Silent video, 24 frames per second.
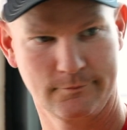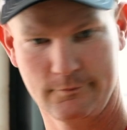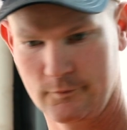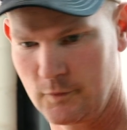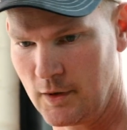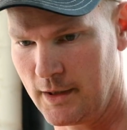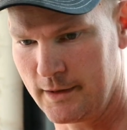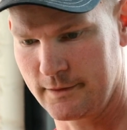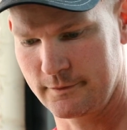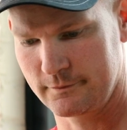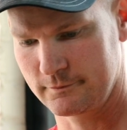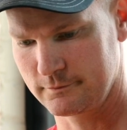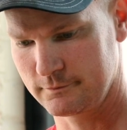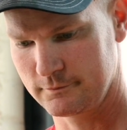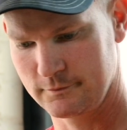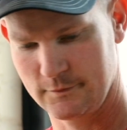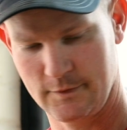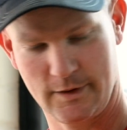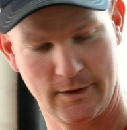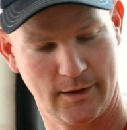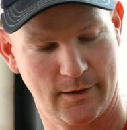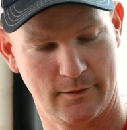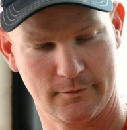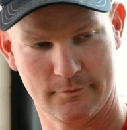Like,
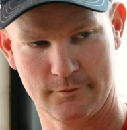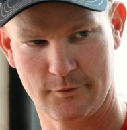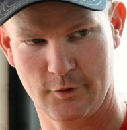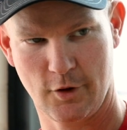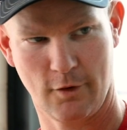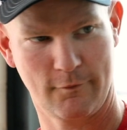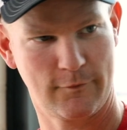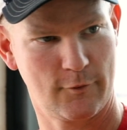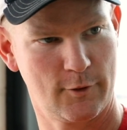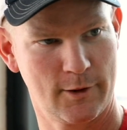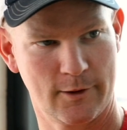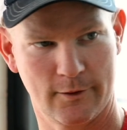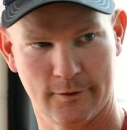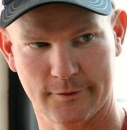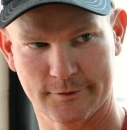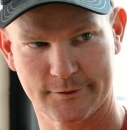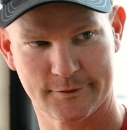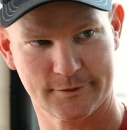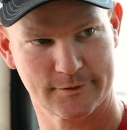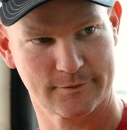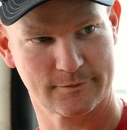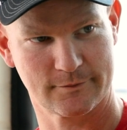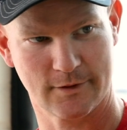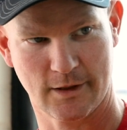you know, no
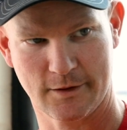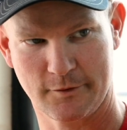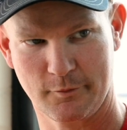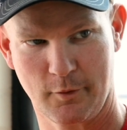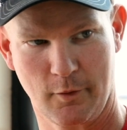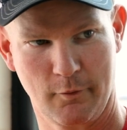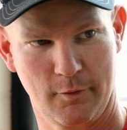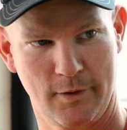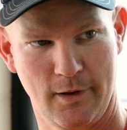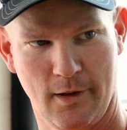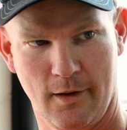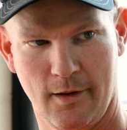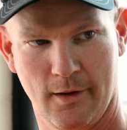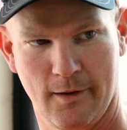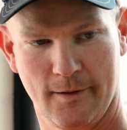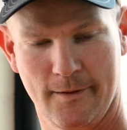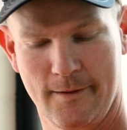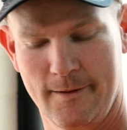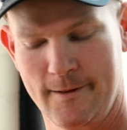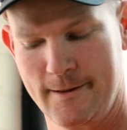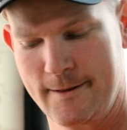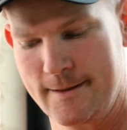frills. That's what we are.